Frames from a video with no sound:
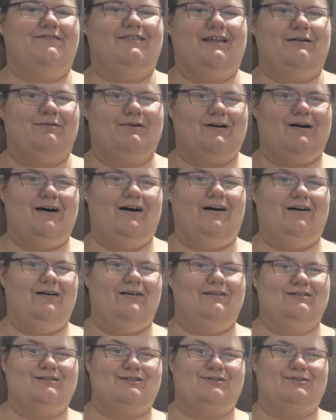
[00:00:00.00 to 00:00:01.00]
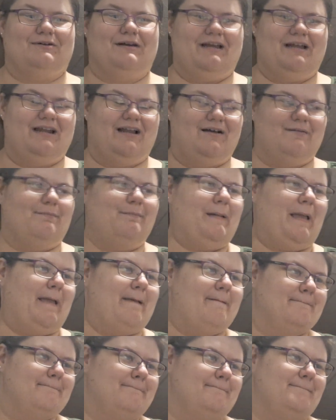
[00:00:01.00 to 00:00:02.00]
They were all straight up
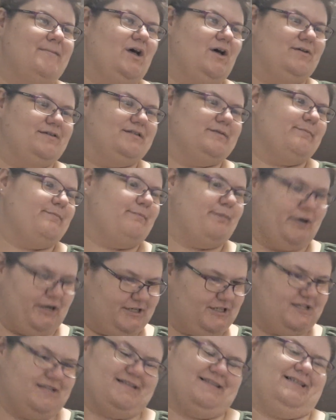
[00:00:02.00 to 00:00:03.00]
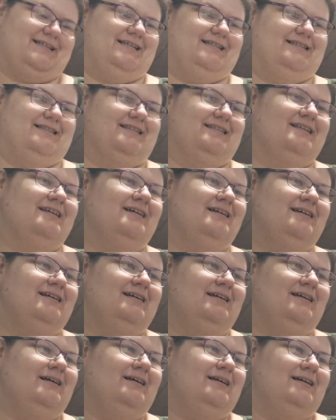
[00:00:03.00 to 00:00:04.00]
impulse purchases.
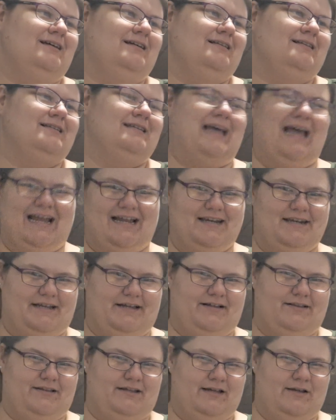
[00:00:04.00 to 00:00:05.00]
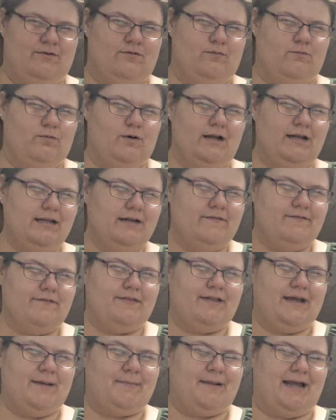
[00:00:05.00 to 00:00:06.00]
Technically. One of
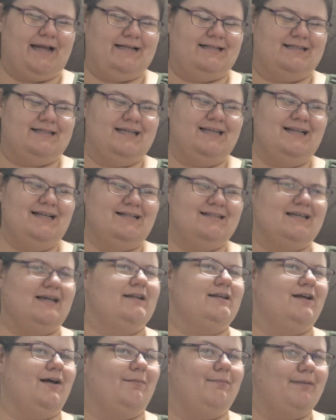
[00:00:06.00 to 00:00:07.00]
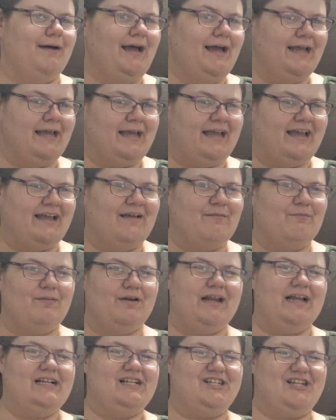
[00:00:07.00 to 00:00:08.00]
them I did intend on buying, but
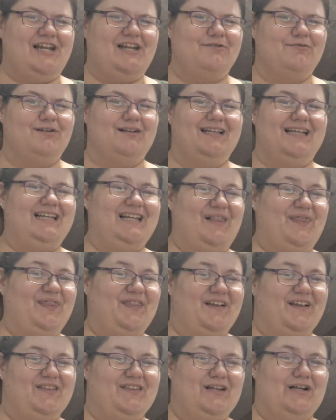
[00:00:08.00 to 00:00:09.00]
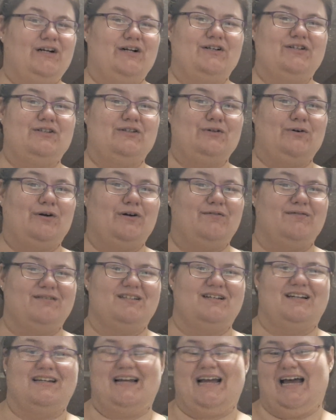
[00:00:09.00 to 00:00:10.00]
I genuinely didn't think that our store was
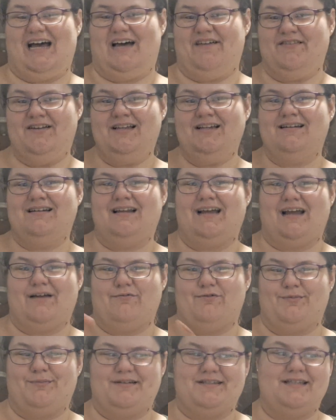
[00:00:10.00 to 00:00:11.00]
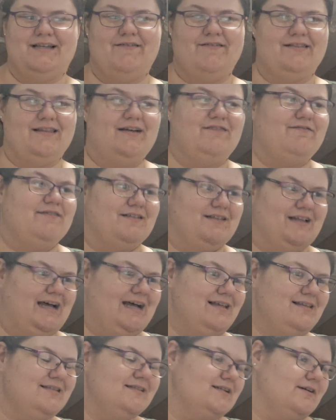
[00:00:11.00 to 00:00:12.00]
going to have it. I will be saving that for
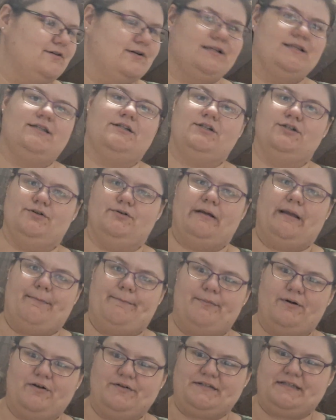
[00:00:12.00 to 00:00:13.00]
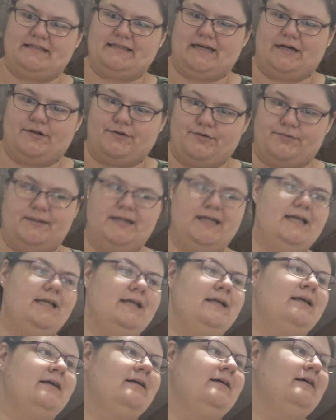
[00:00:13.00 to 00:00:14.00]
last. I'll get the 2 impulses out of the way.
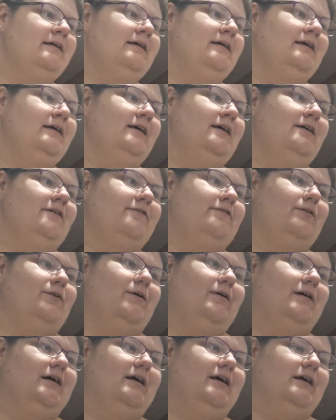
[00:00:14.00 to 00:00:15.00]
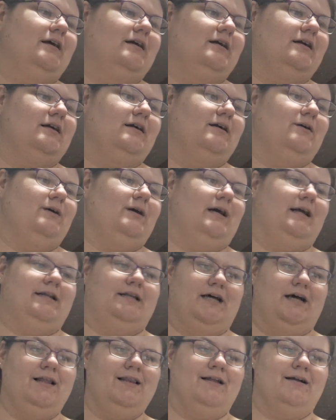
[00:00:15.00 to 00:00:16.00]
For
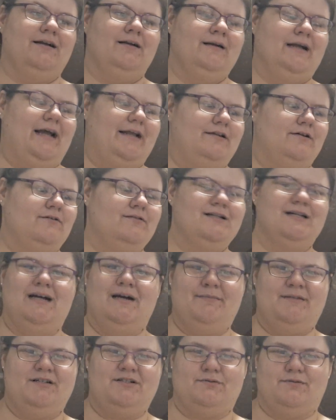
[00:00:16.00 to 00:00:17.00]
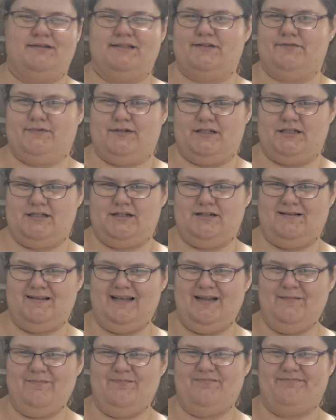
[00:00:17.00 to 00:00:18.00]
$1. I don't know how much it was
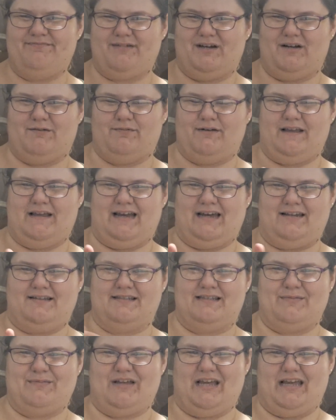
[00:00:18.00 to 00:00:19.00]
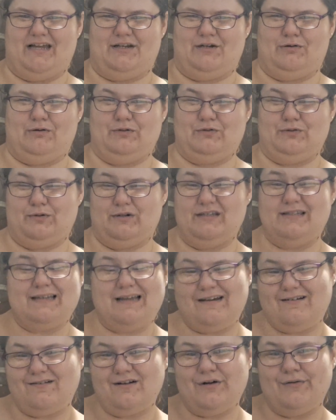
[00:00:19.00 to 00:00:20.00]
originally, but we had a semi-annual toy
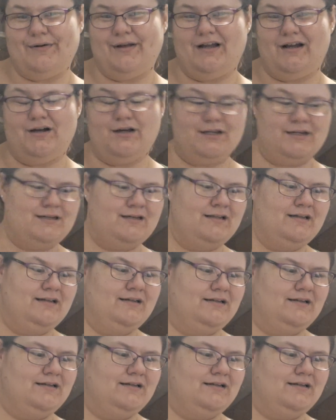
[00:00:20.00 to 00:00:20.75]
sale going on.